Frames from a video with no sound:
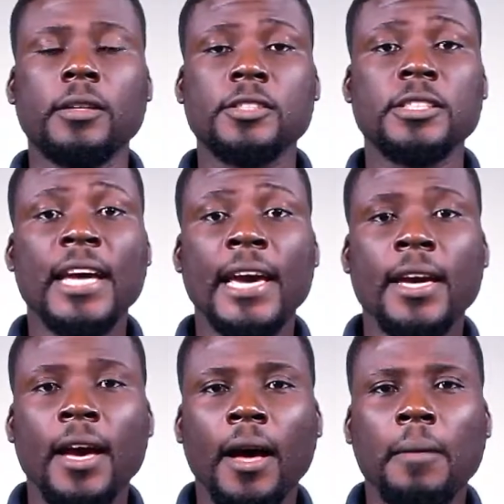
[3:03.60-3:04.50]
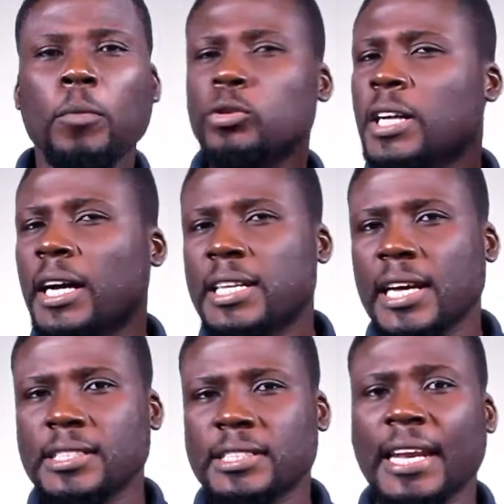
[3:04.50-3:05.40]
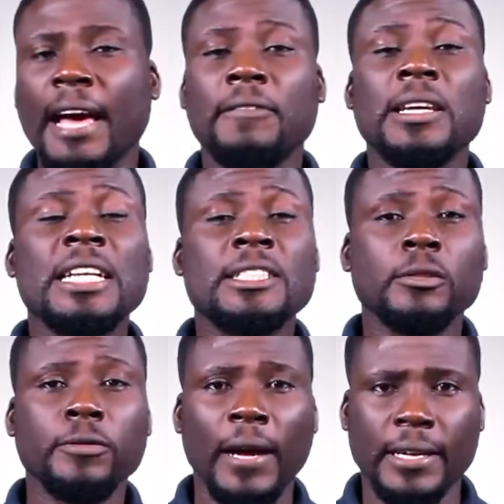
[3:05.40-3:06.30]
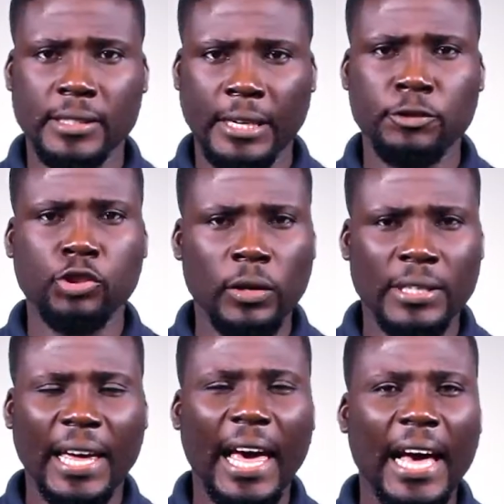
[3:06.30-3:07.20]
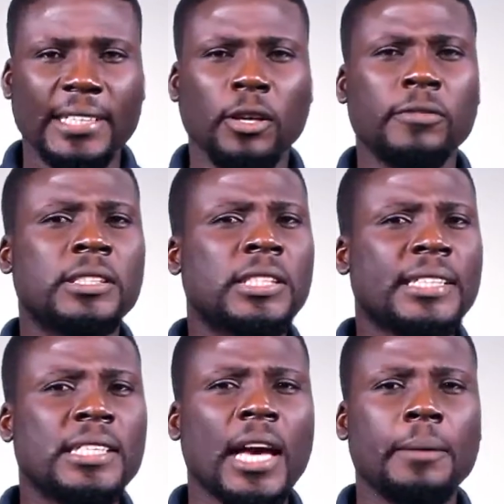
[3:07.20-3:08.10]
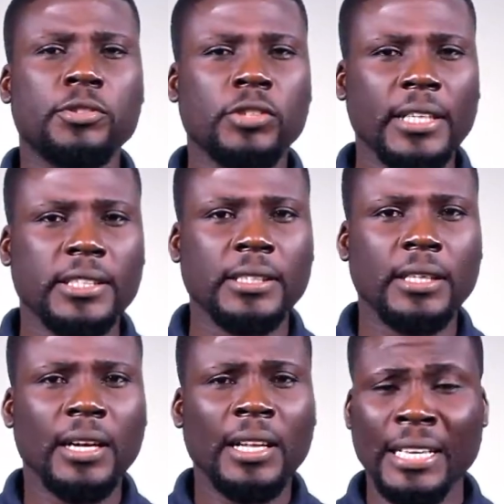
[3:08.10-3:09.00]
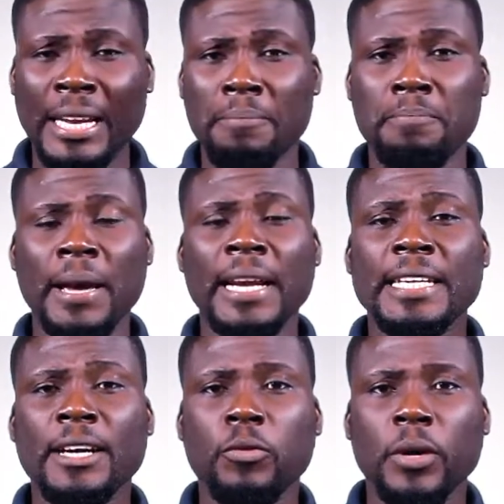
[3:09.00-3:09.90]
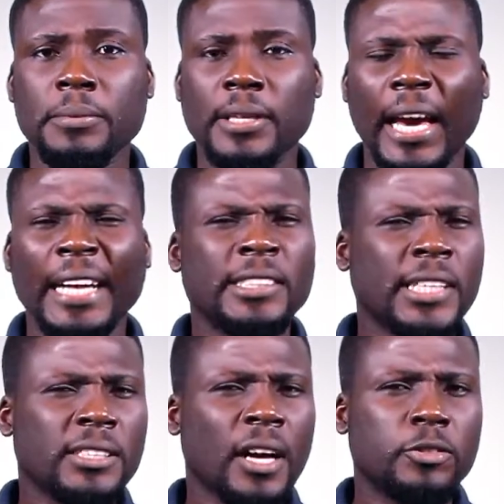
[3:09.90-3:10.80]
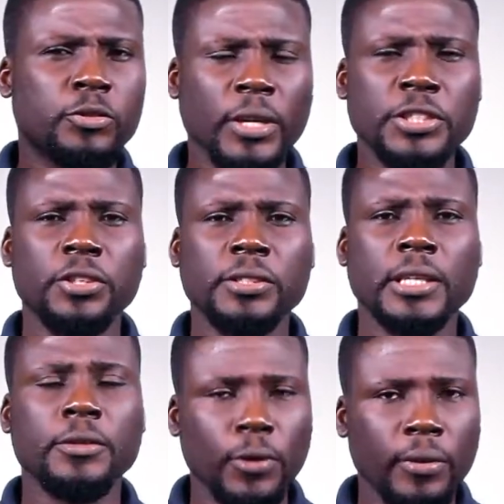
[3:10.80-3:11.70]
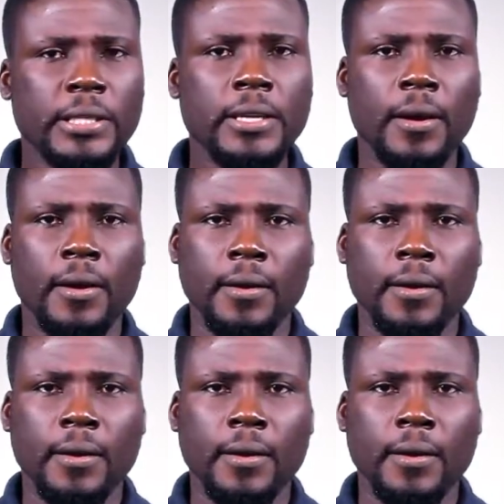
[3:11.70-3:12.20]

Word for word: Today, most Ghanaians that have little funds have joined the act of setting up structures that are barely equipped and charge outrageously for it.